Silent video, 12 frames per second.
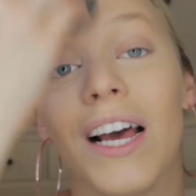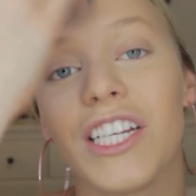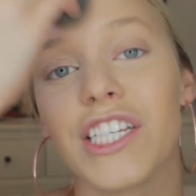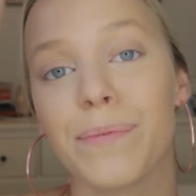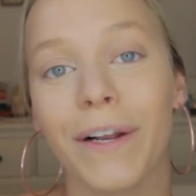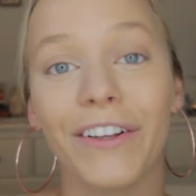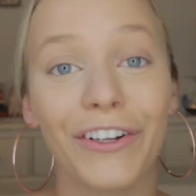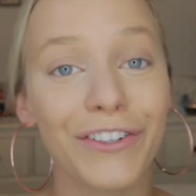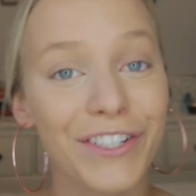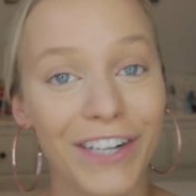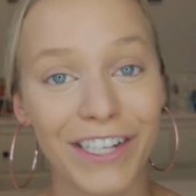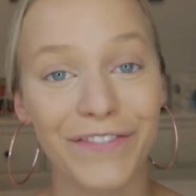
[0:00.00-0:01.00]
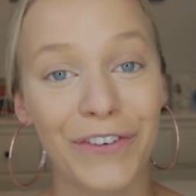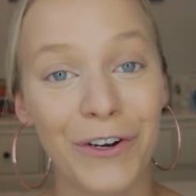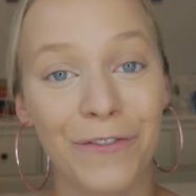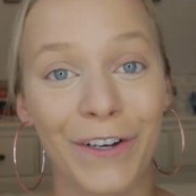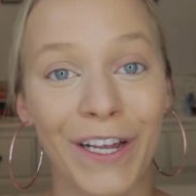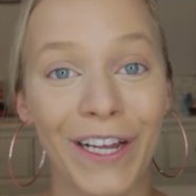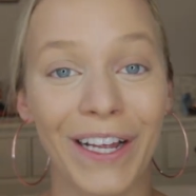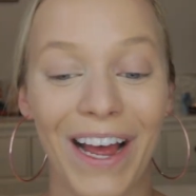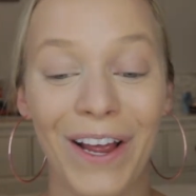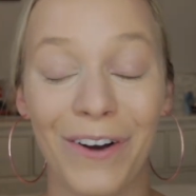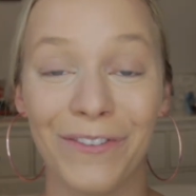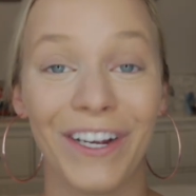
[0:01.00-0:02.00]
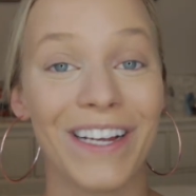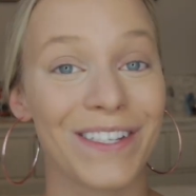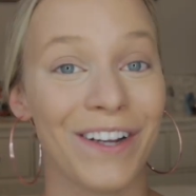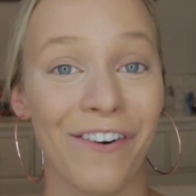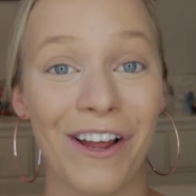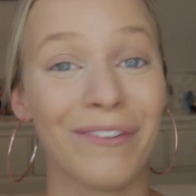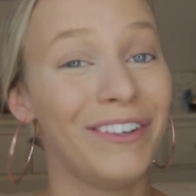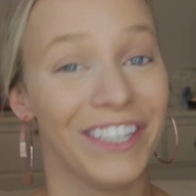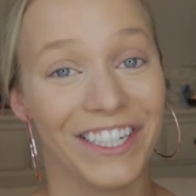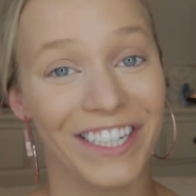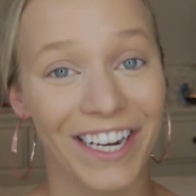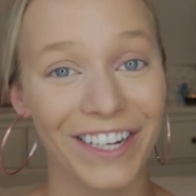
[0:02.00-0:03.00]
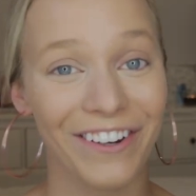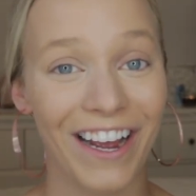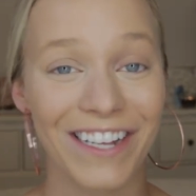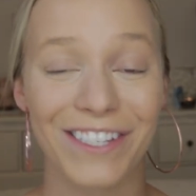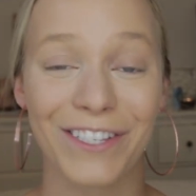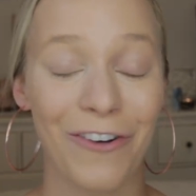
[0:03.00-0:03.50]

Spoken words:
It's just been a little stressful, but I hope you guys know I appreciate you guys